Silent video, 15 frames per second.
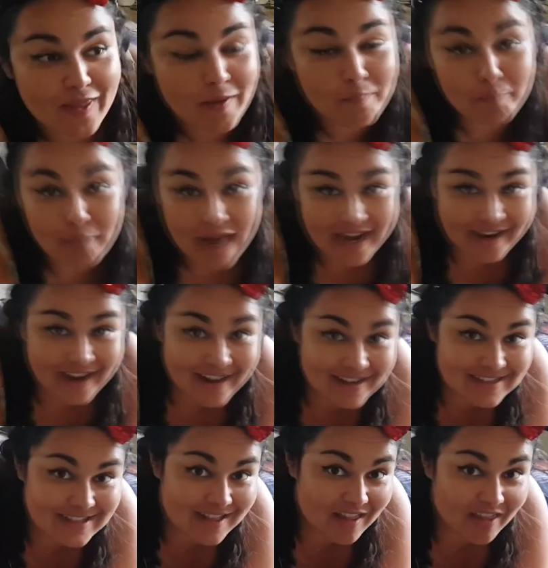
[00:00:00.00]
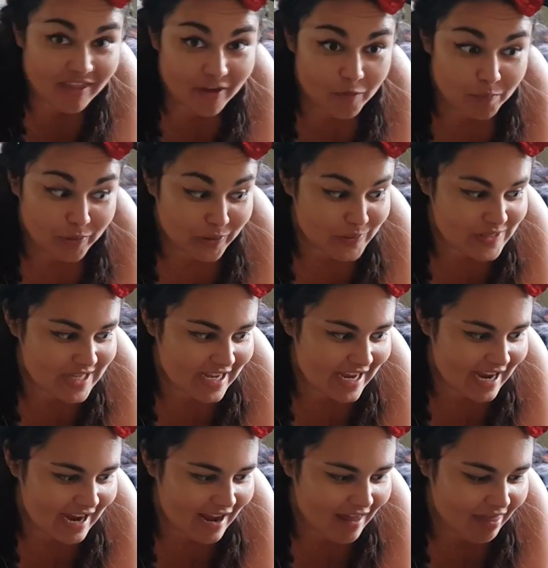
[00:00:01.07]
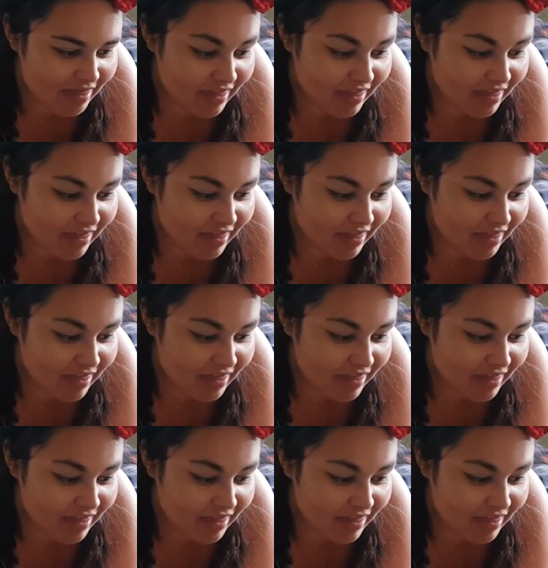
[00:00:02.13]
They're badass, they're boozy,